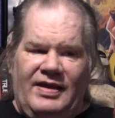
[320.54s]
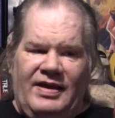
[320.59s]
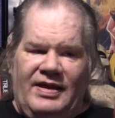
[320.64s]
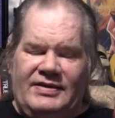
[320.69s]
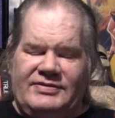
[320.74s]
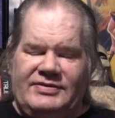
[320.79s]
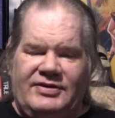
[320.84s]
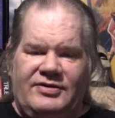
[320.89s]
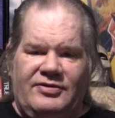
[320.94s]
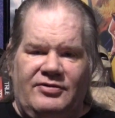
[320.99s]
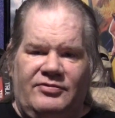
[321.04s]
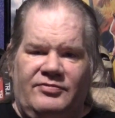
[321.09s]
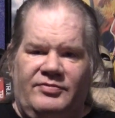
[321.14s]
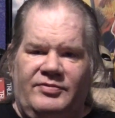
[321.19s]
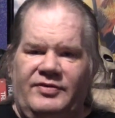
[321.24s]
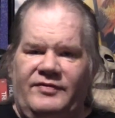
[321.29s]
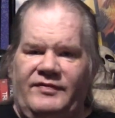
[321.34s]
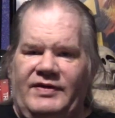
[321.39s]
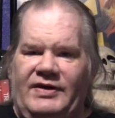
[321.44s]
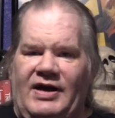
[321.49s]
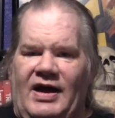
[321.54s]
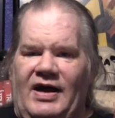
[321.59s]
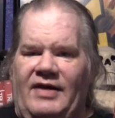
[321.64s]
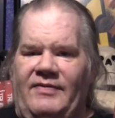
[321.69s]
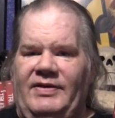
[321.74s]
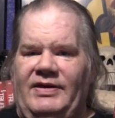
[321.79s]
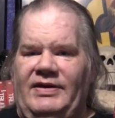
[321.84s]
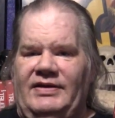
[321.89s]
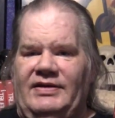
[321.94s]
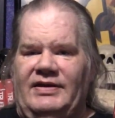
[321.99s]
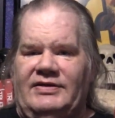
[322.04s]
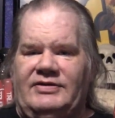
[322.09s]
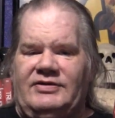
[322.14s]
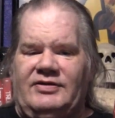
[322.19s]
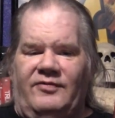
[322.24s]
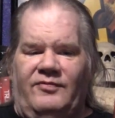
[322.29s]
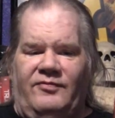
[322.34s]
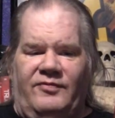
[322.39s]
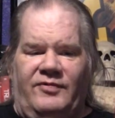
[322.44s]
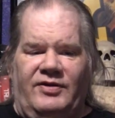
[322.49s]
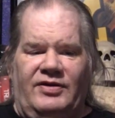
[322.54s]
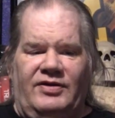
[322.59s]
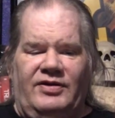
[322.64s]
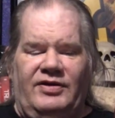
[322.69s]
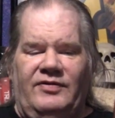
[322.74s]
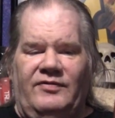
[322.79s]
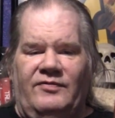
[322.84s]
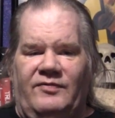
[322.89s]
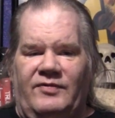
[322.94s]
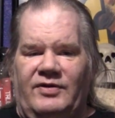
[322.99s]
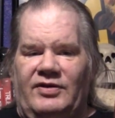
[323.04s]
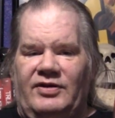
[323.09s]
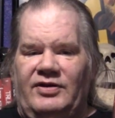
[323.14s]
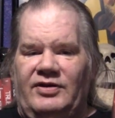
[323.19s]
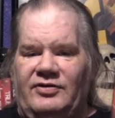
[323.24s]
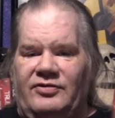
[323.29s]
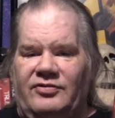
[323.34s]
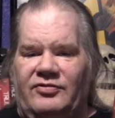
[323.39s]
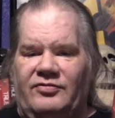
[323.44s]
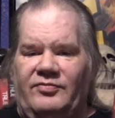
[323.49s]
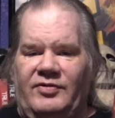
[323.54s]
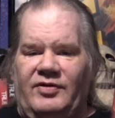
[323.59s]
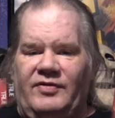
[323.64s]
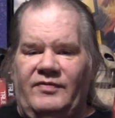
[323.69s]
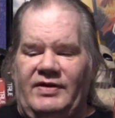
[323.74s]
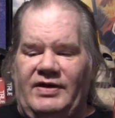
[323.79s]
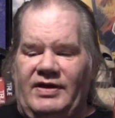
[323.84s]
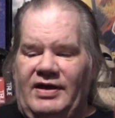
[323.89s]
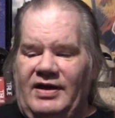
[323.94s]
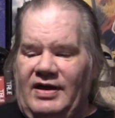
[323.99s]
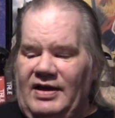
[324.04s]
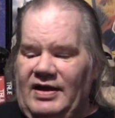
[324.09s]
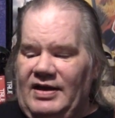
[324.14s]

It's a cool movie. I mean, it's a really really cool movie.